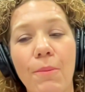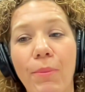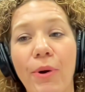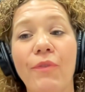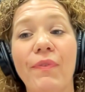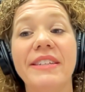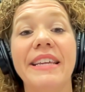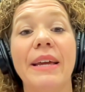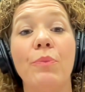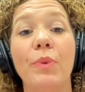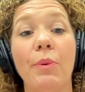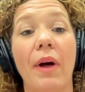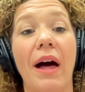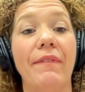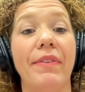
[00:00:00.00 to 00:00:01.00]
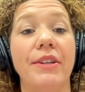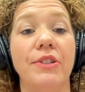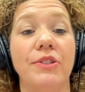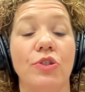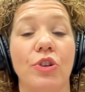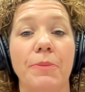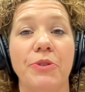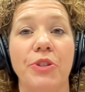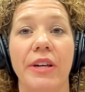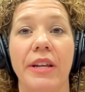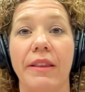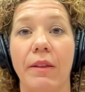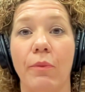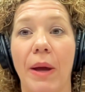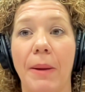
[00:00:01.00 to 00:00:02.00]
Perfect. And we will have the description
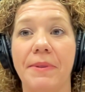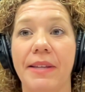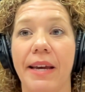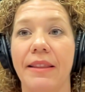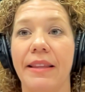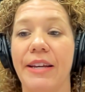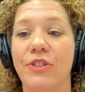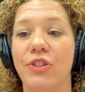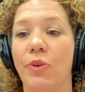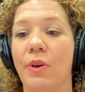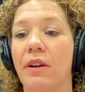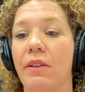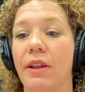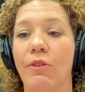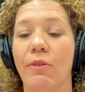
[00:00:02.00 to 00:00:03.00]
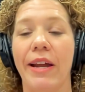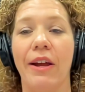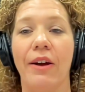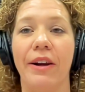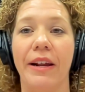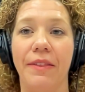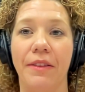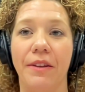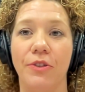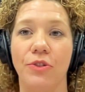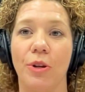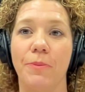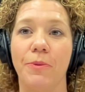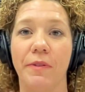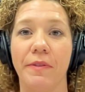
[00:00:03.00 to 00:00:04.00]
and the website link, so you can click right on it in the
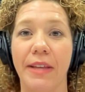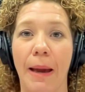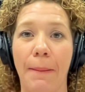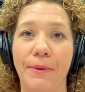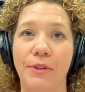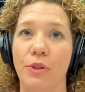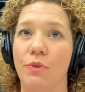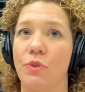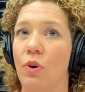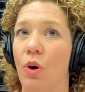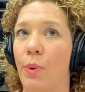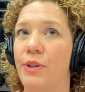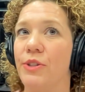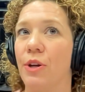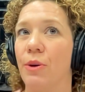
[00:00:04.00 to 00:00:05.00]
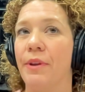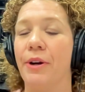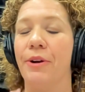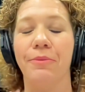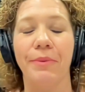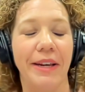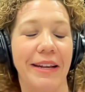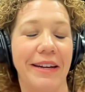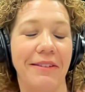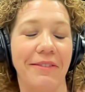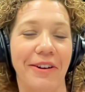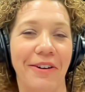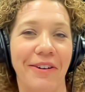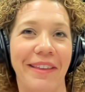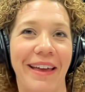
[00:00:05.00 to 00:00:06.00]
description of this episode. So always go there and read it and
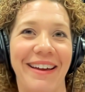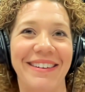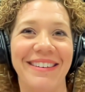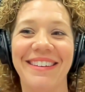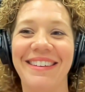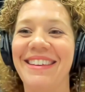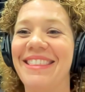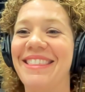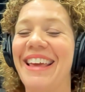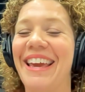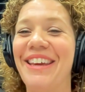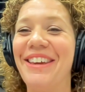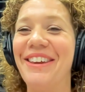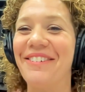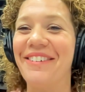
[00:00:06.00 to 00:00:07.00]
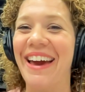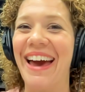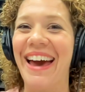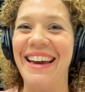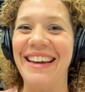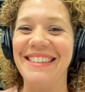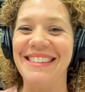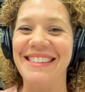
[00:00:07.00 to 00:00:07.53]
click on that. Thank you, guys.